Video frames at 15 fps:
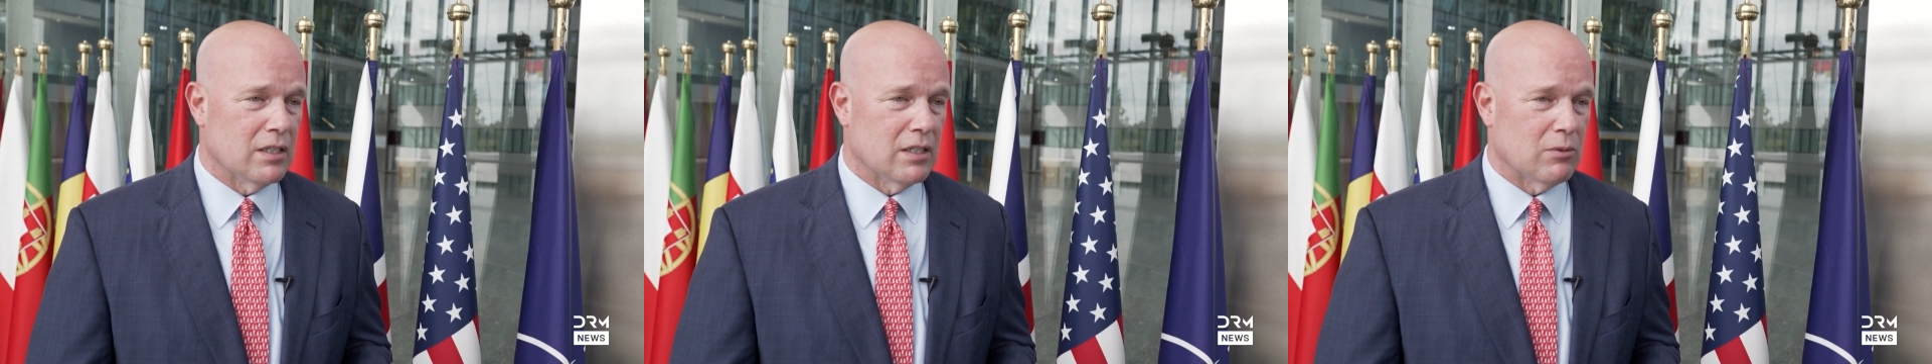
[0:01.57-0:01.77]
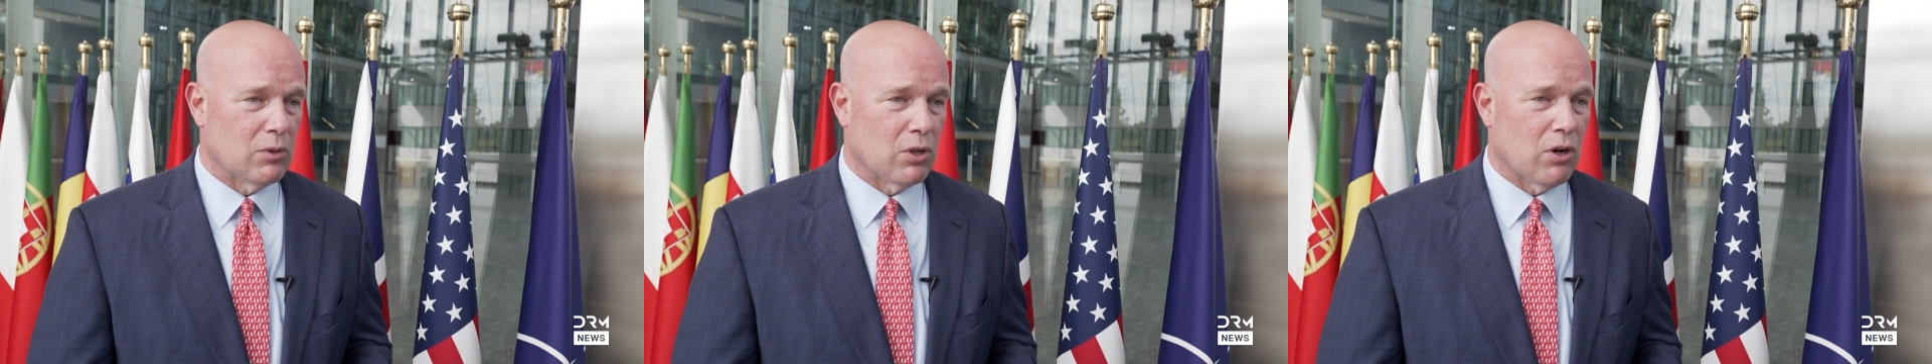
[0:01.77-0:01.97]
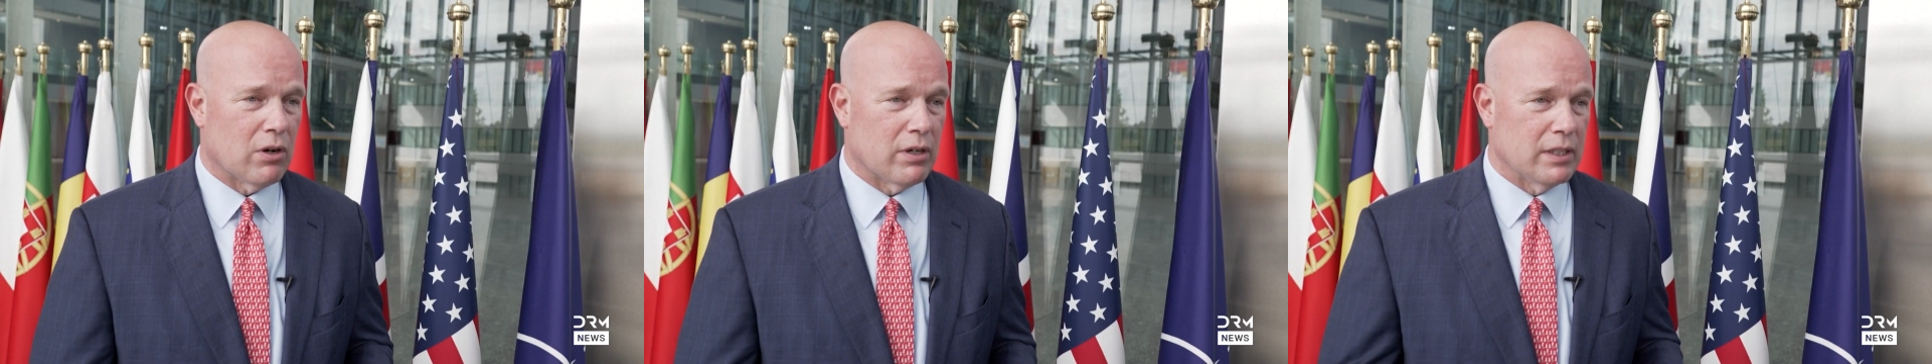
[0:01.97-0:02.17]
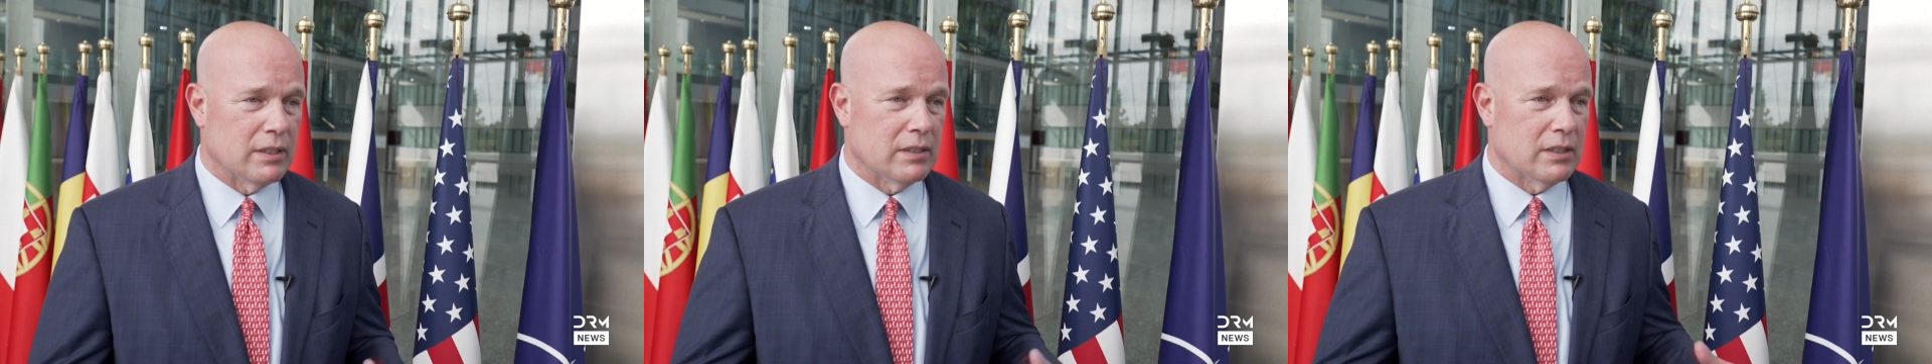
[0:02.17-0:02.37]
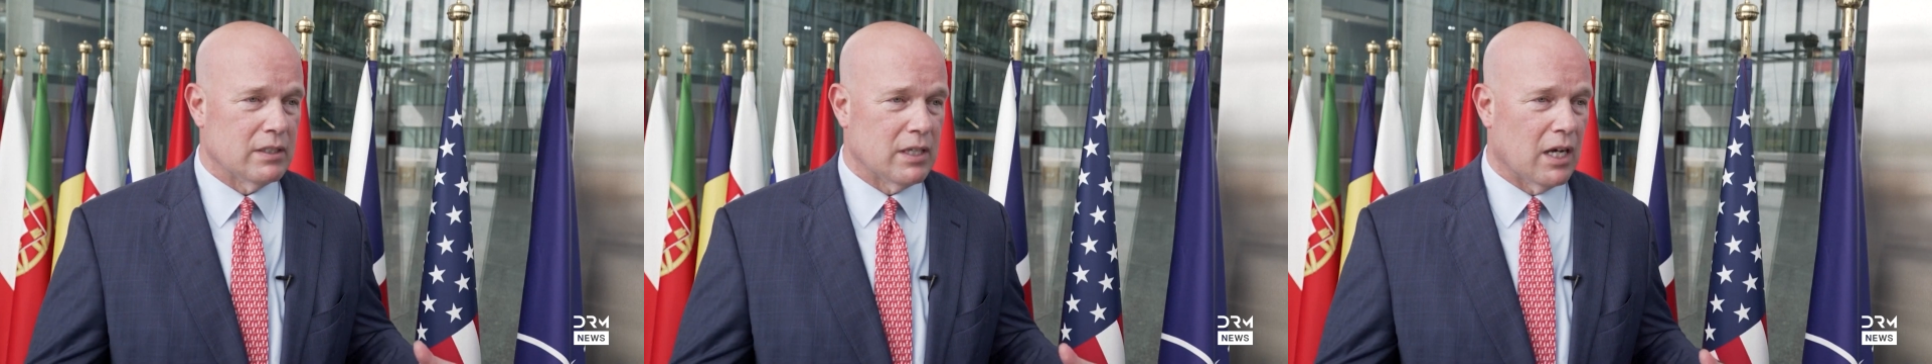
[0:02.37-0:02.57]

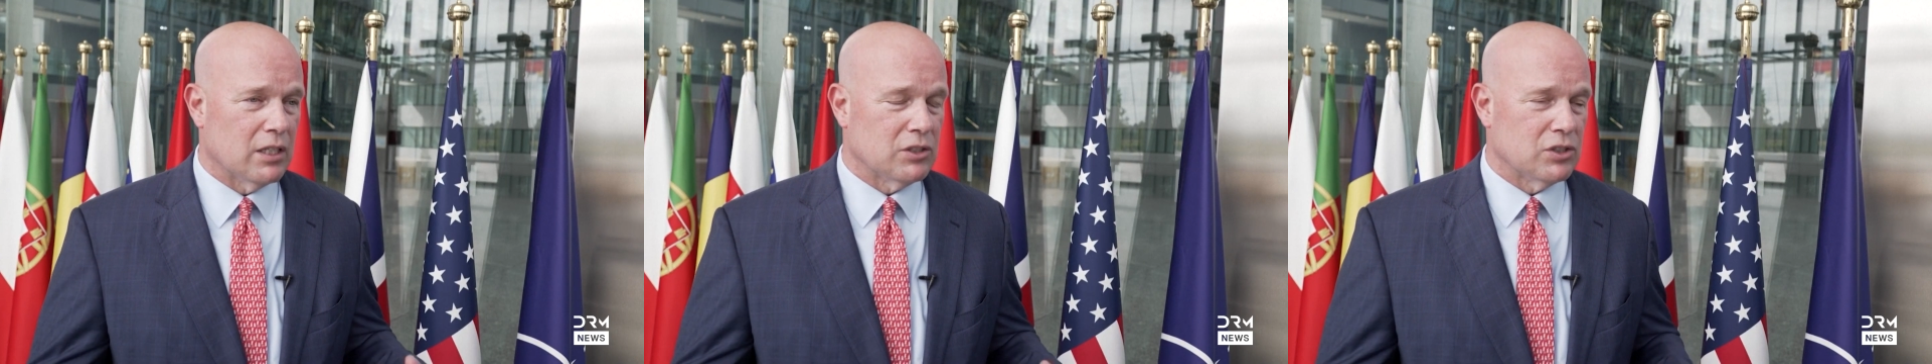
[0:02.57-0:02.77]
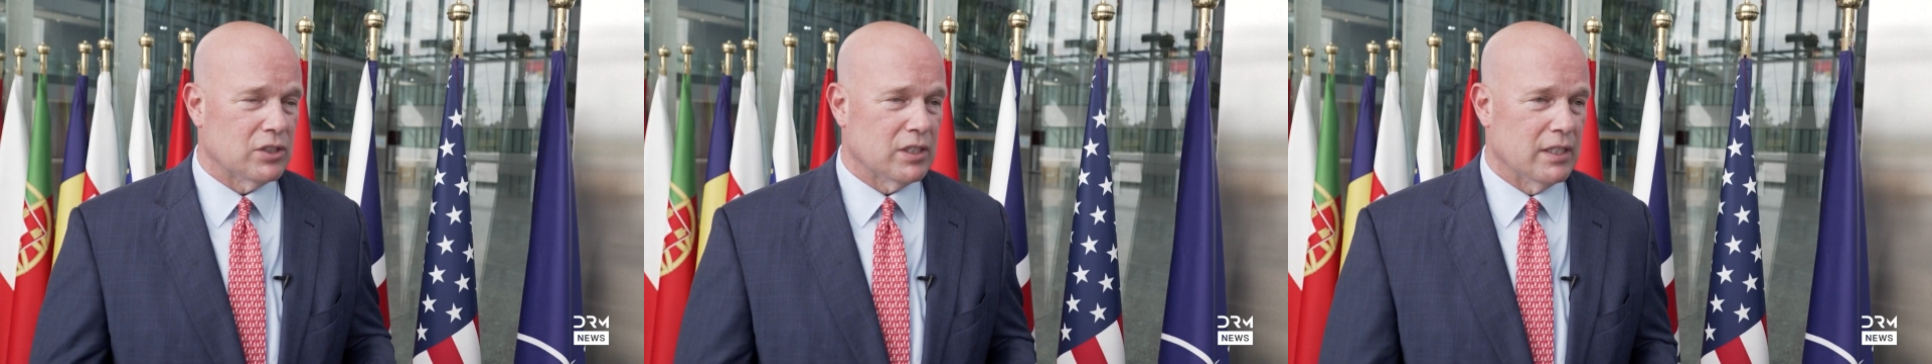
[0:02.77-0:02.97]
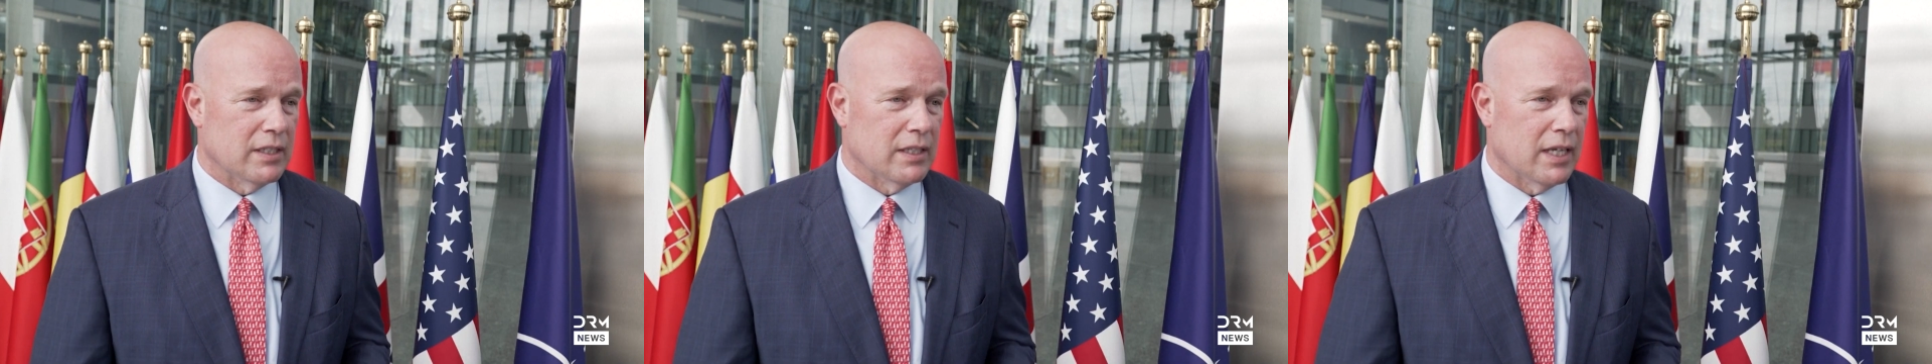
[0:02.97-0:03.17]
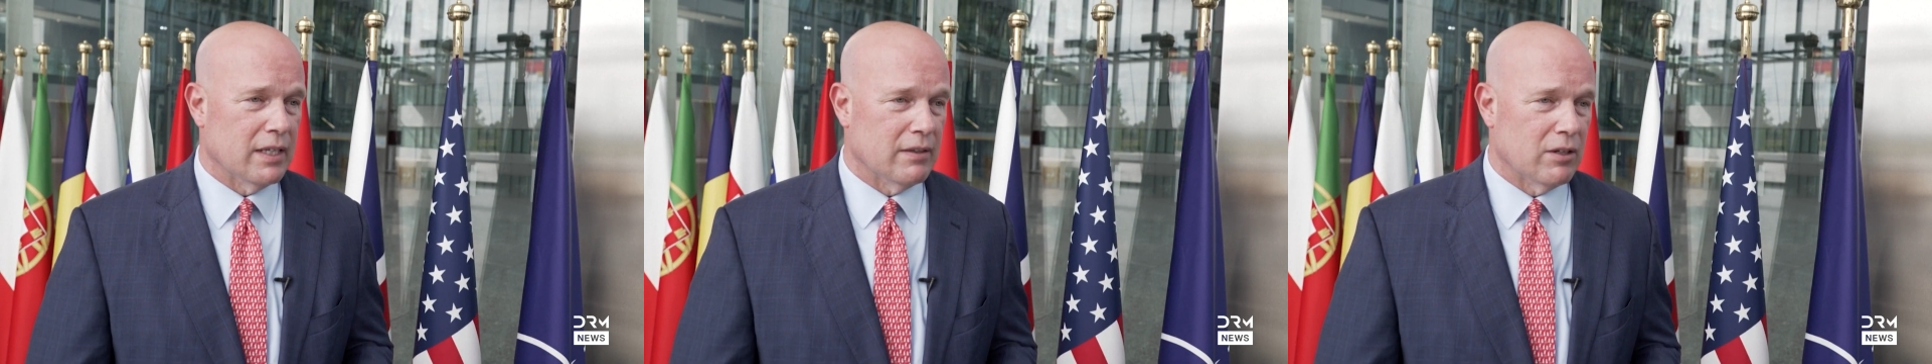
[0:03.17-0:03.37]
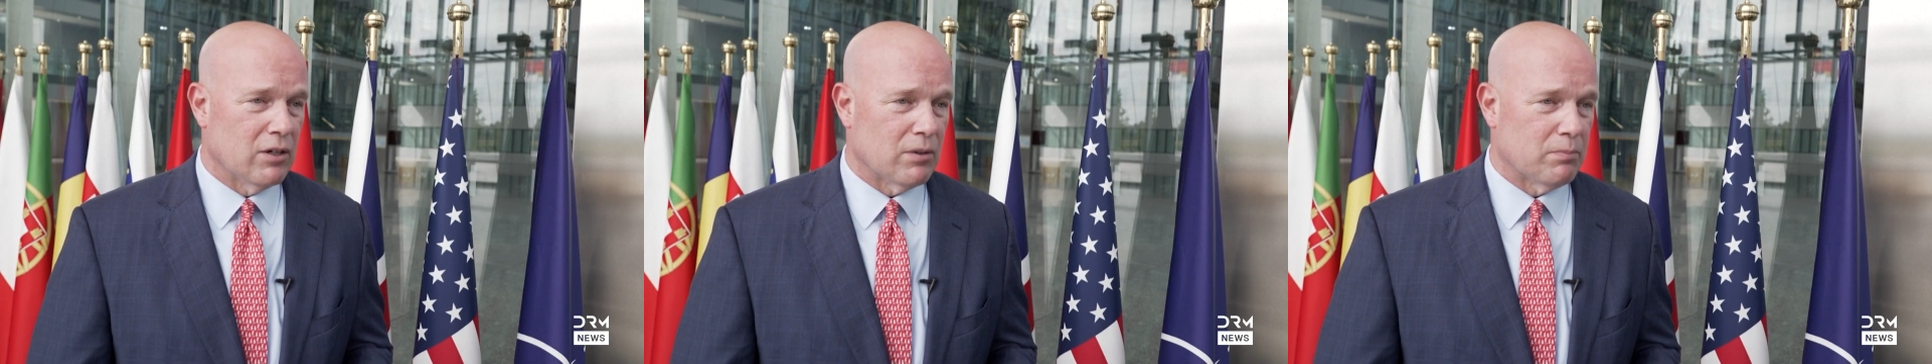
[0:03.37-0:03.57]
regarding the Dutch
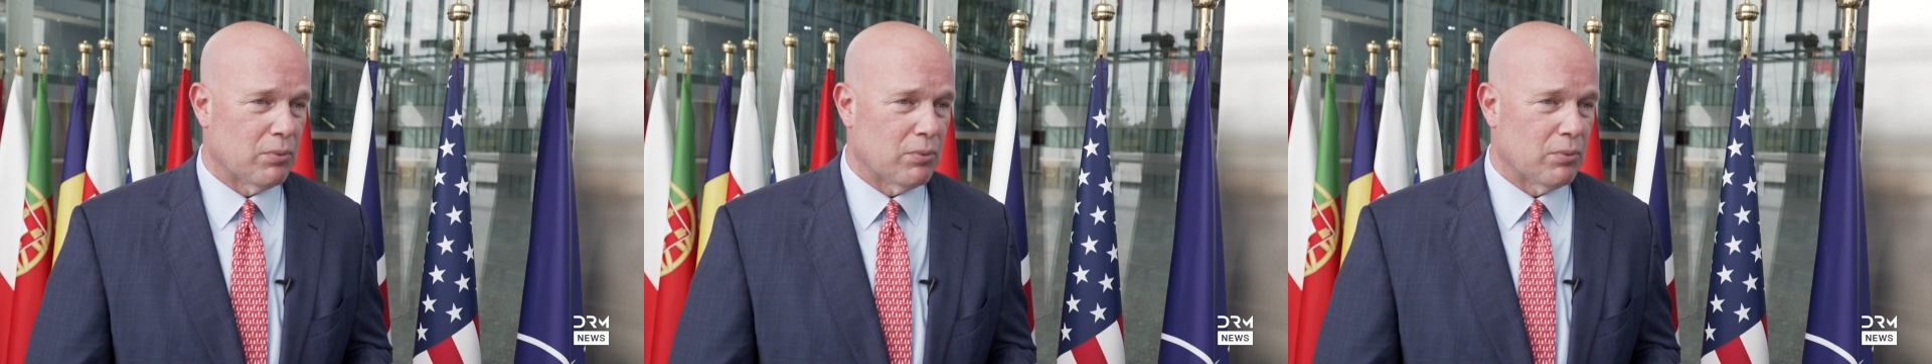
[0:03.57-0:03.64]
and their